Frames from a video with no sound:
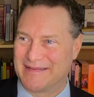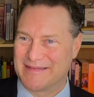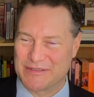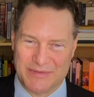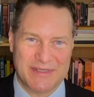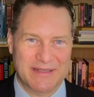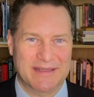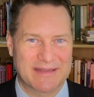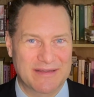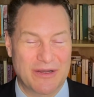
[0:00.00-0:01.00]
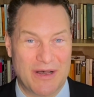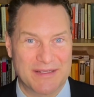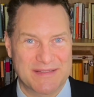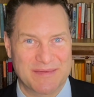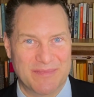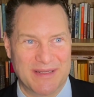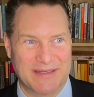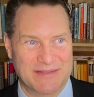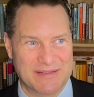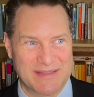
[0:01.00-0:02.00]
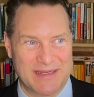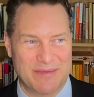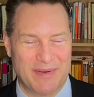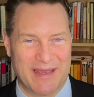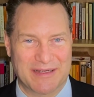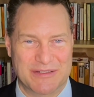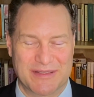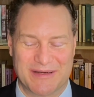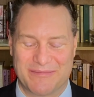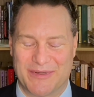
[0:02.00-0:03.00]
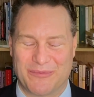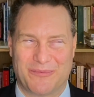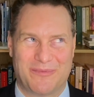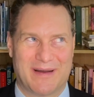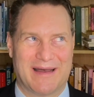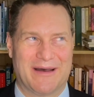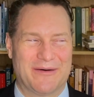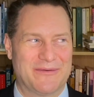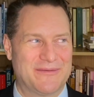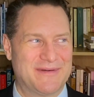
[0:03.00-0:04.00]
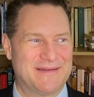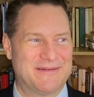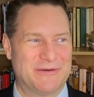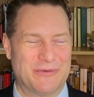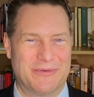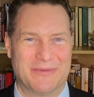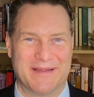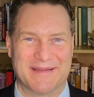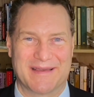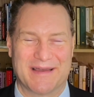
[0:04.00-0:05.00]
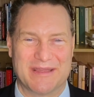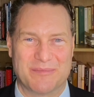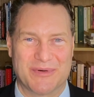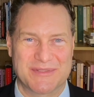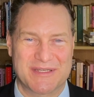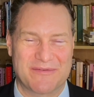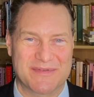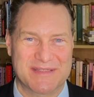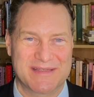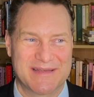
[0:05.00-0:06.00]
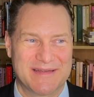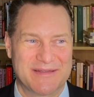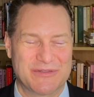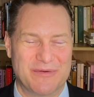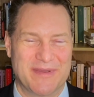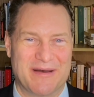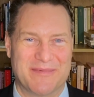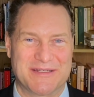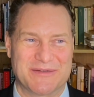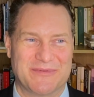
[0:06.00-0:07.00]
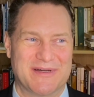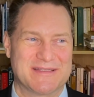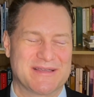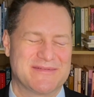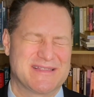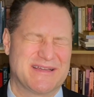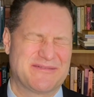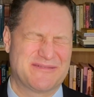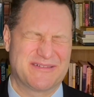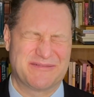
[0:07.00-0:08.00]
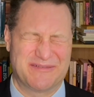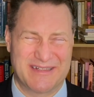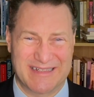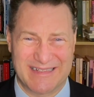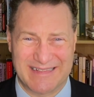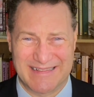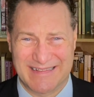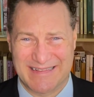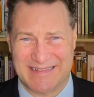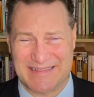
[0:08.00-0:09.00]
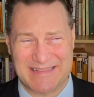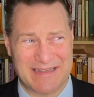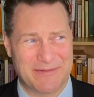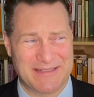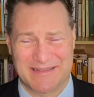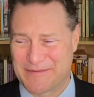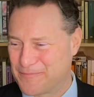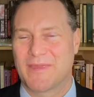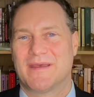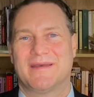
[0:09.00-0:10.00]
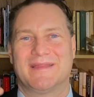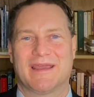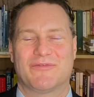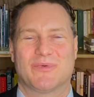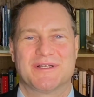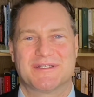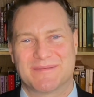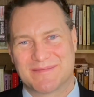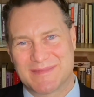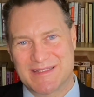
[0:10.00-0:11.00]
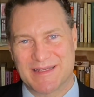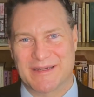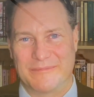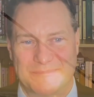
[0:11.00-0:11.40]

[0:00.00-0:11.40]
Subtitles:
so it's going to cost some money to send a package there. But wow, when the guy in the post office told me how much it was, I was like, really? God damn it. Thank you for watching. Take care.